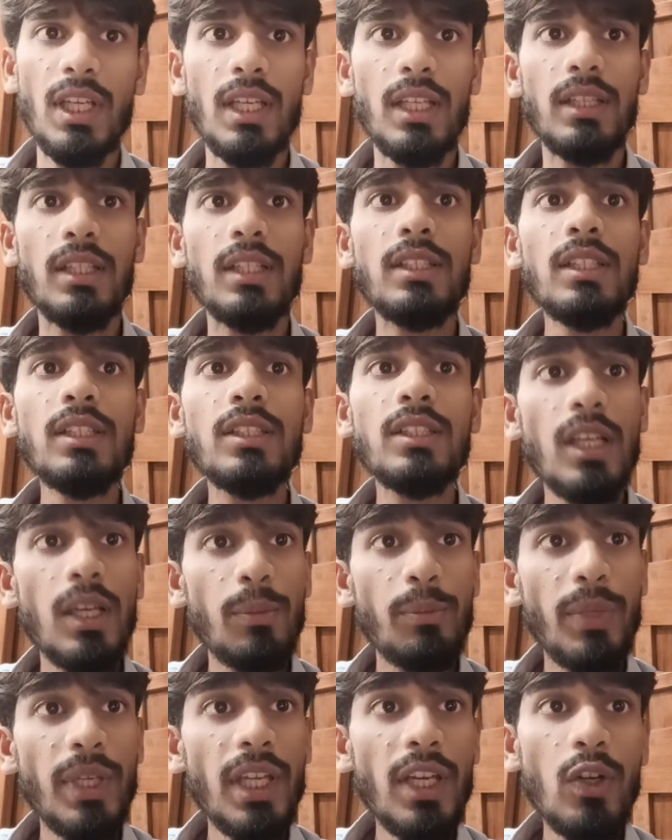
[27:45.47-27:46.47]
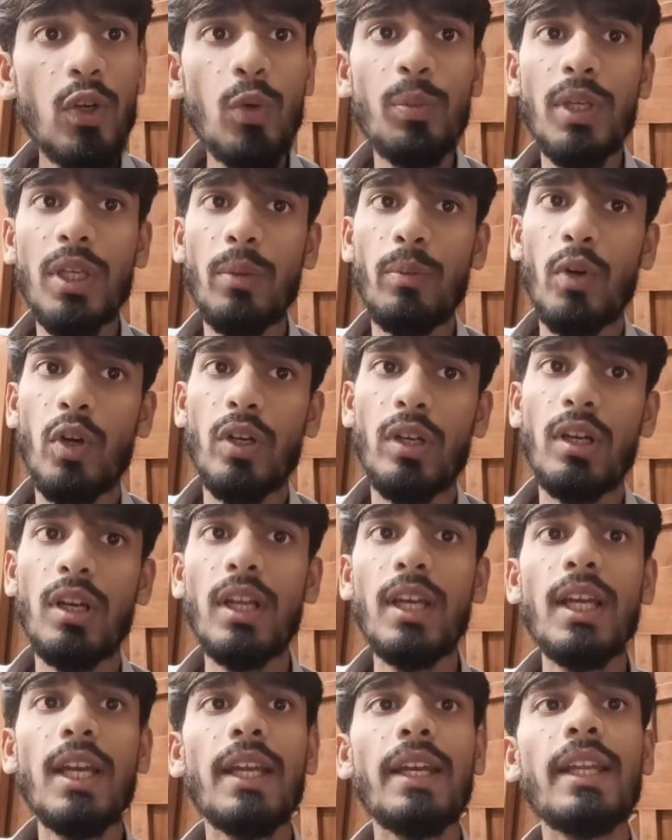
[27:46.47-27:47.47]
This is peer-to-peer model.
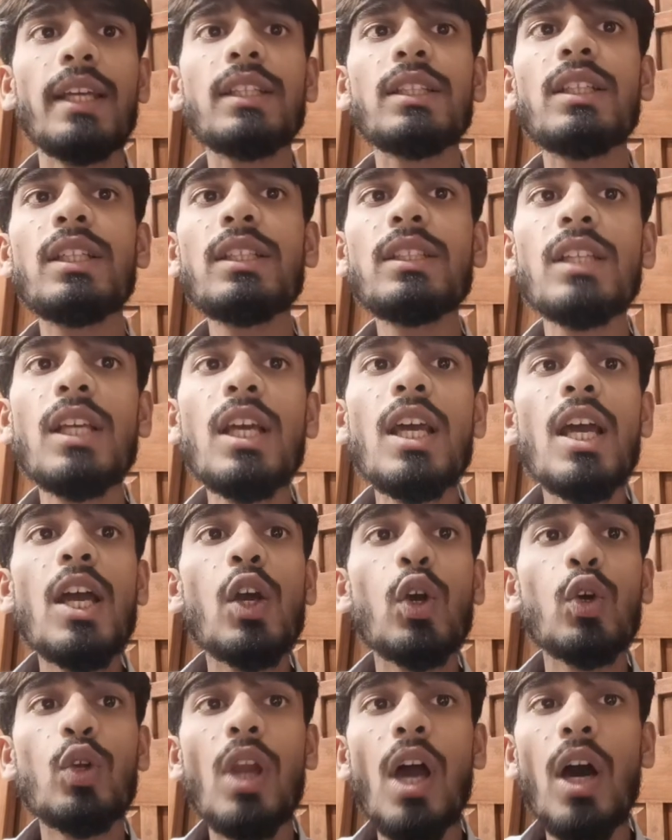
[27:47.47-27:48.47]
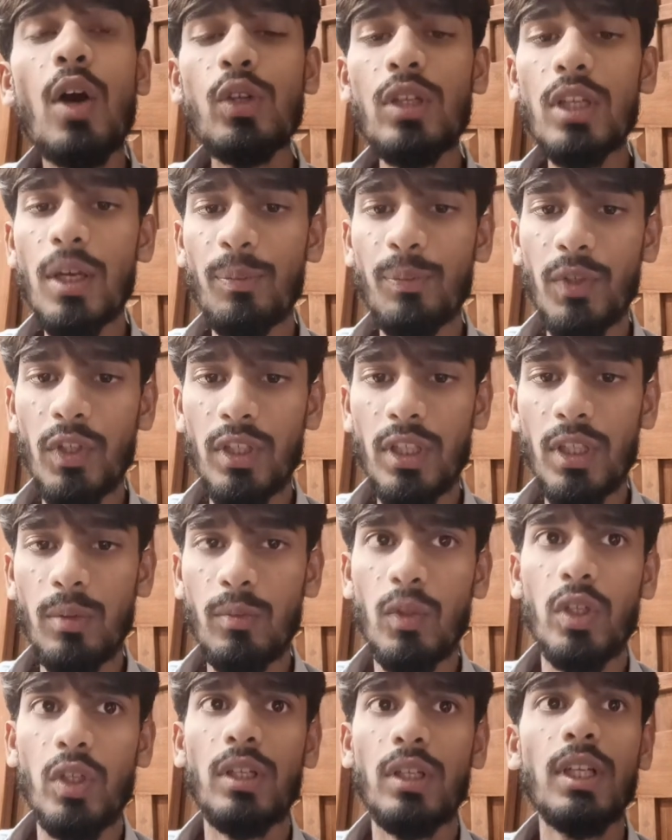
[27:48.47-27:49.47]
Next is cloud
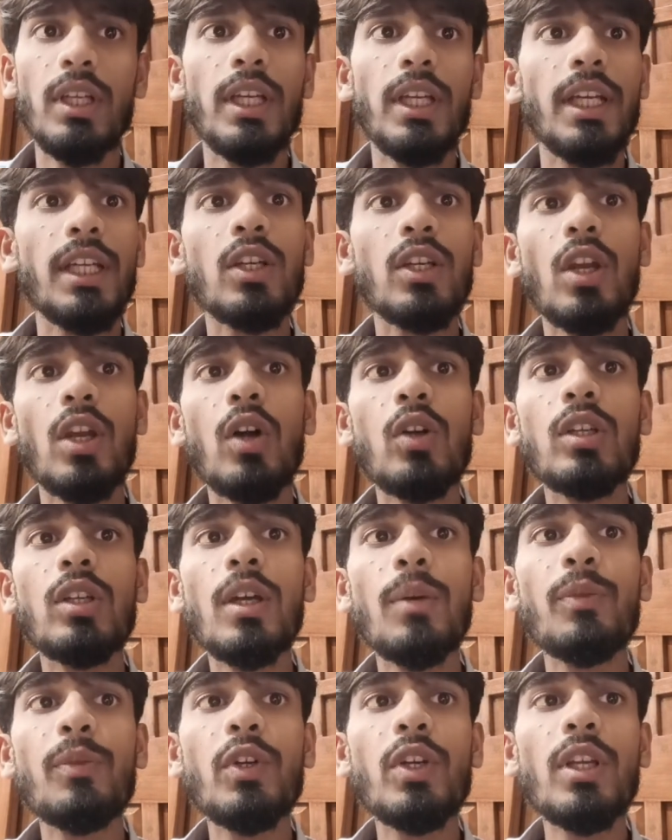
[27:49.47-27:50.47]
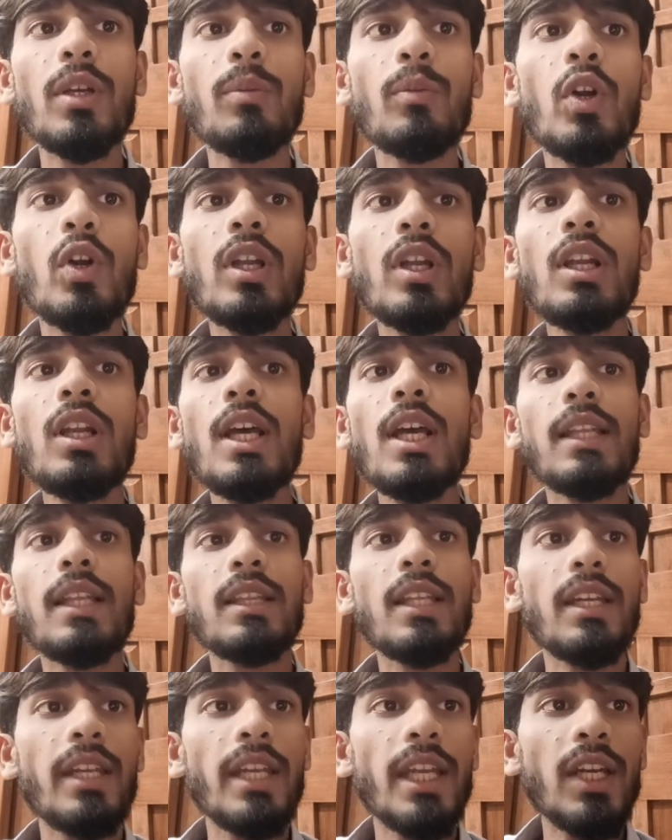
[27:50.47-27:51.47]
computing model. In cloud computing model,
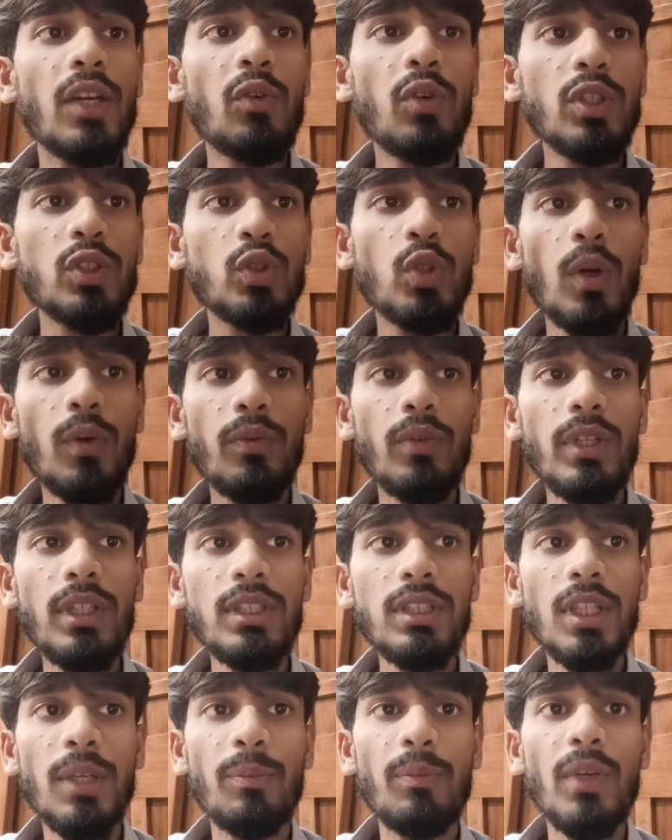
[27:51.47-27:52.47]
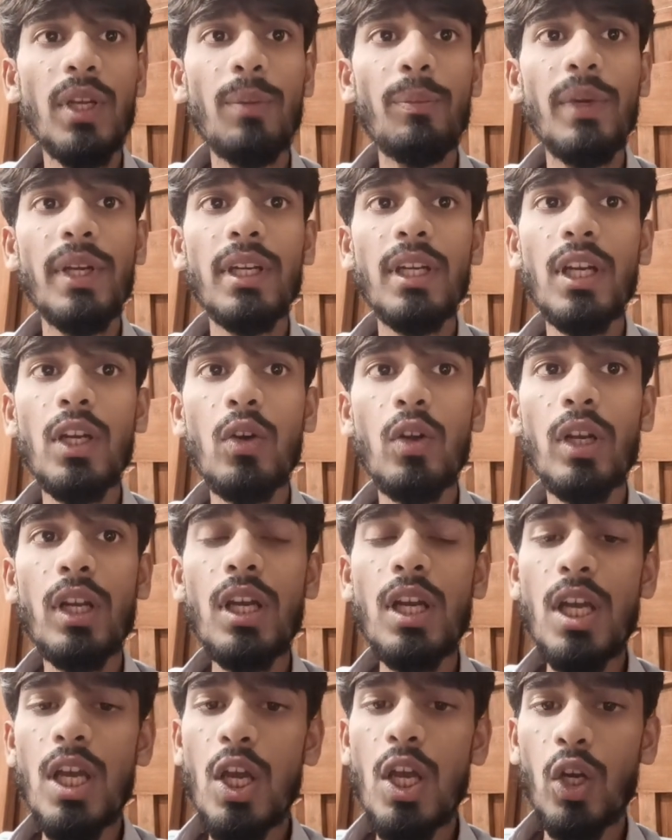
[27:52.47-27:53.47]
the network software is implemented on
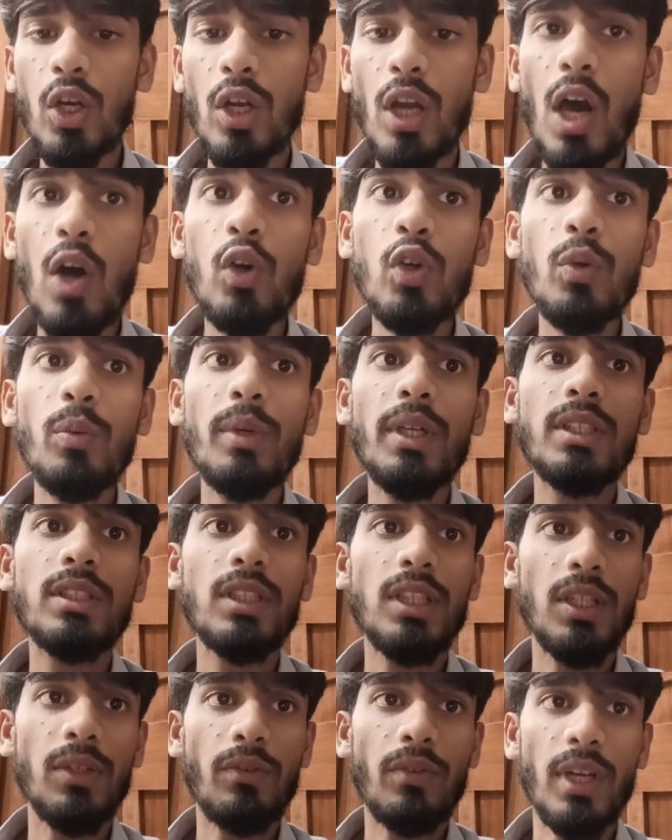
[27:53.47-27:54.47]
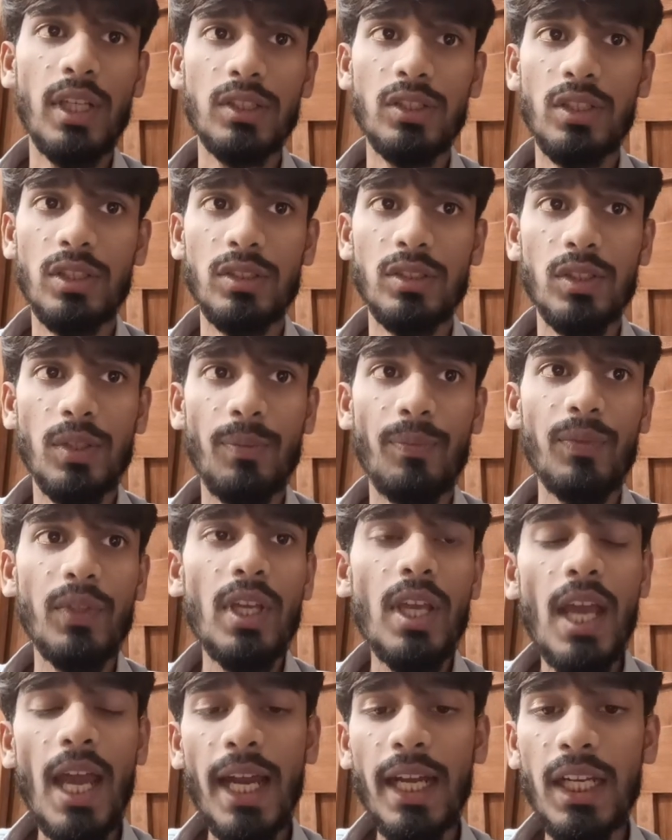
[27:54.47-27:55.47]
a cloud-based infrastructure
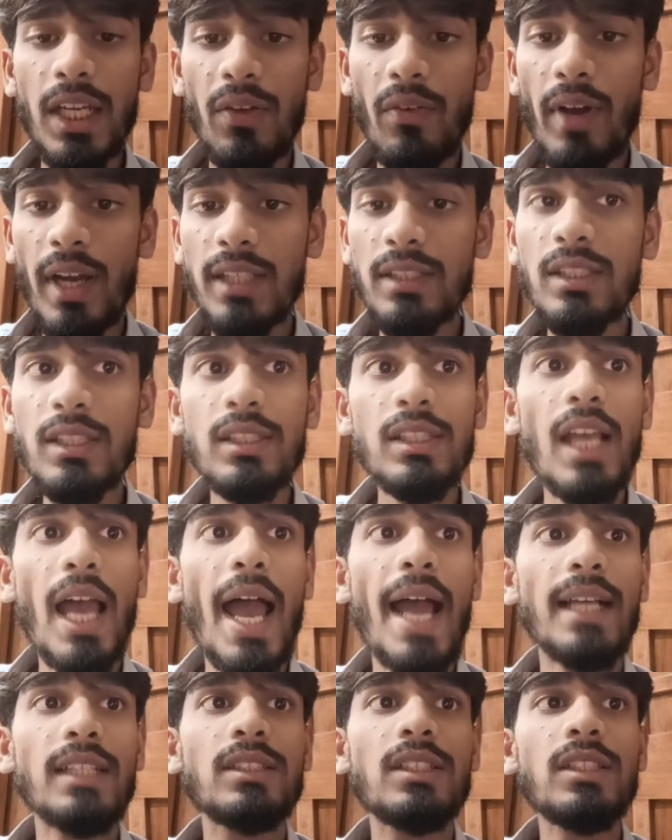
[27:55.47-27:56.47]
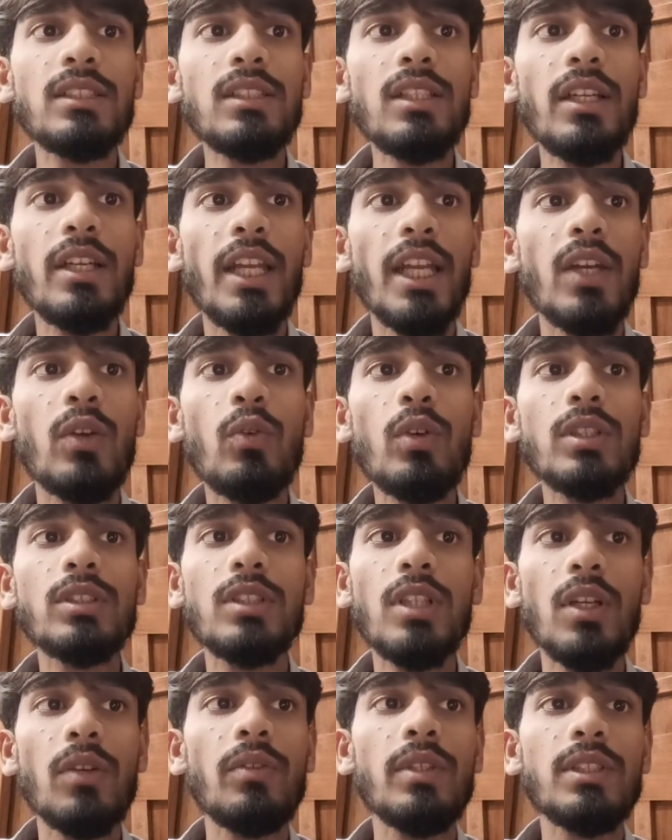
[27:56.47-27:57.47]
and devices access the network
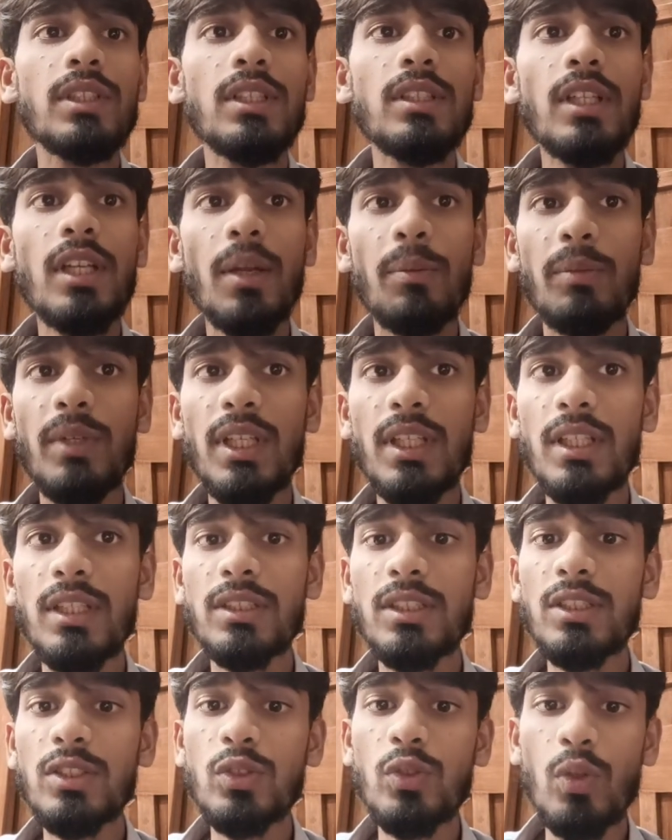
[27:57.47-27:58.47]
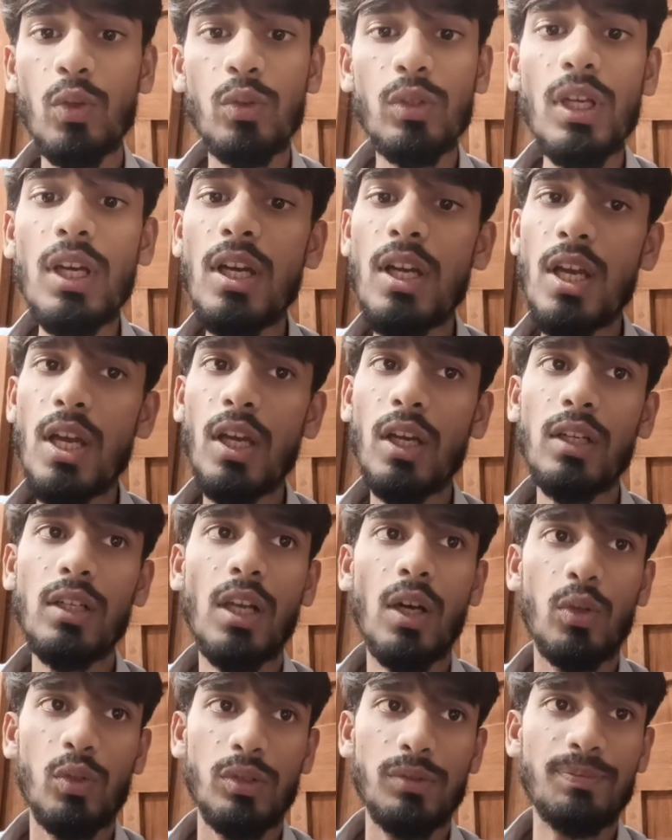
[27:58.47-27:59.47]
services and applications through the
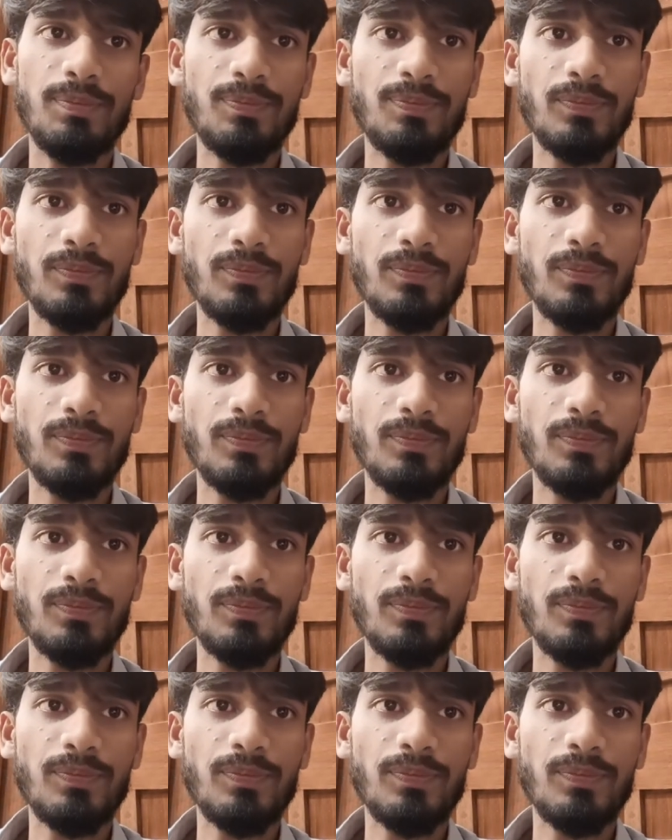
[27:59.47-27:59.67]
cloud.